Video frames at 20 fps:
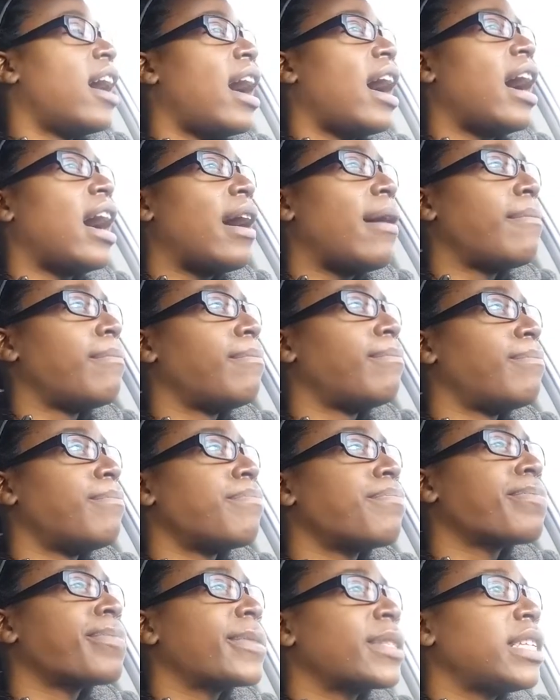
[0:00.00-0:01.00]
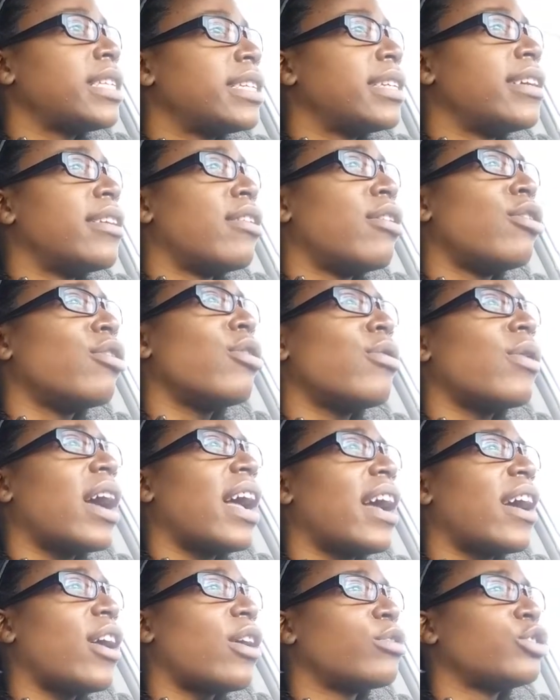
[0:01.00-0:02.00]
Um, who
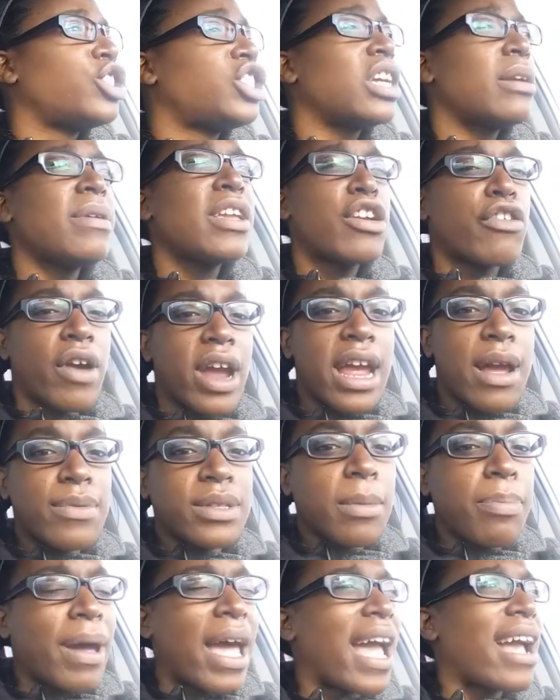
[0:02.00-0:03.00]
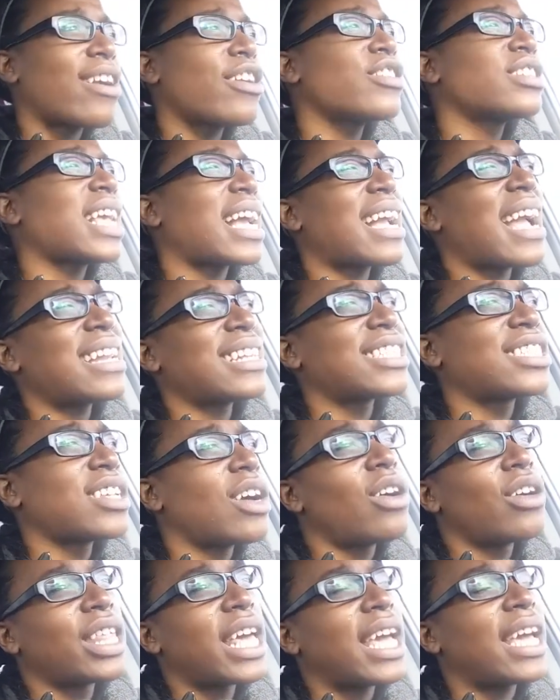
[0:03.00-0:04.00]
else? Jimmy Graham with the Packers. I kind of
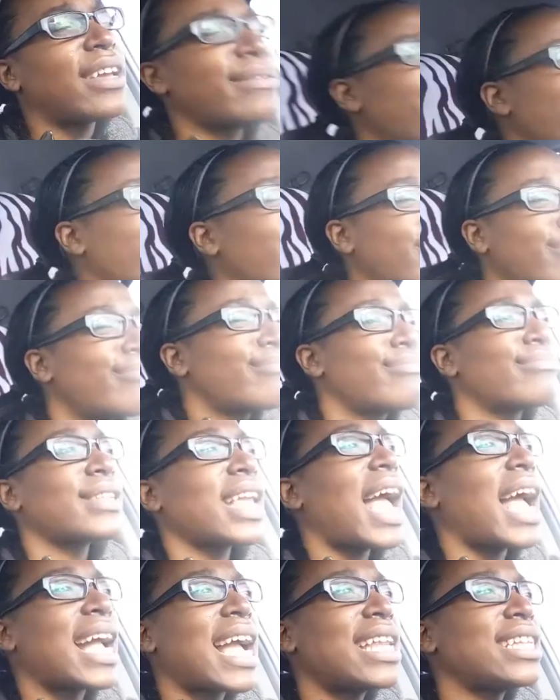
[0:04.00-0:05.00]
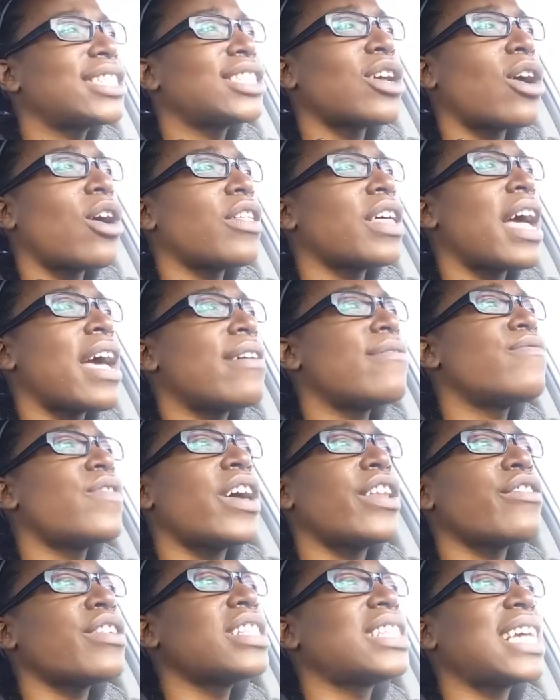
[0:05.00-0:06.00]
saw that. I kind of saw that.
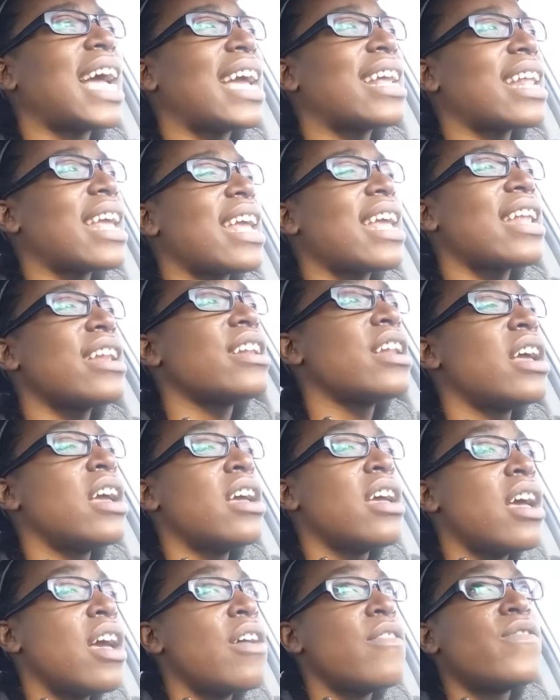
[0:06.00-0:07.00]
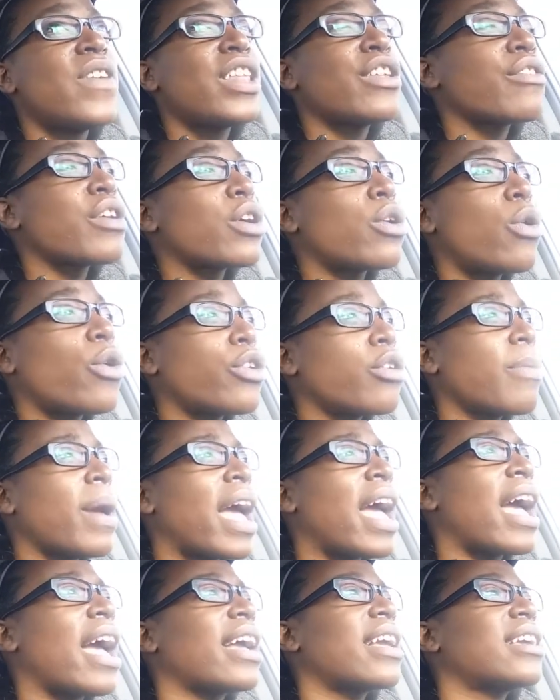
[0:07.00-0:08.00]
Veteran tight end, veteran
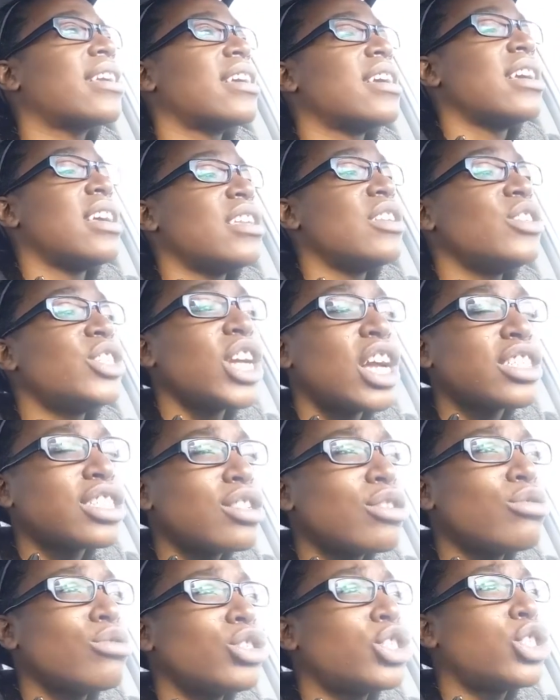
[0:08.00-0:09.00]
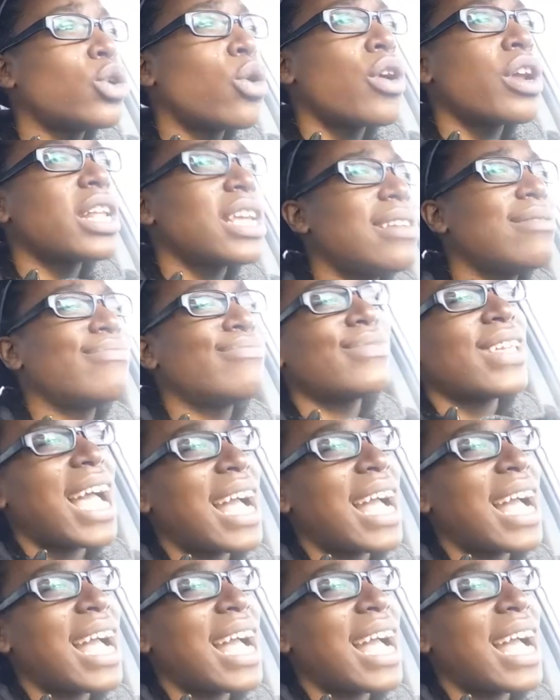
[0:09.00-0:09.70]
quarterback. You just lose Jordy.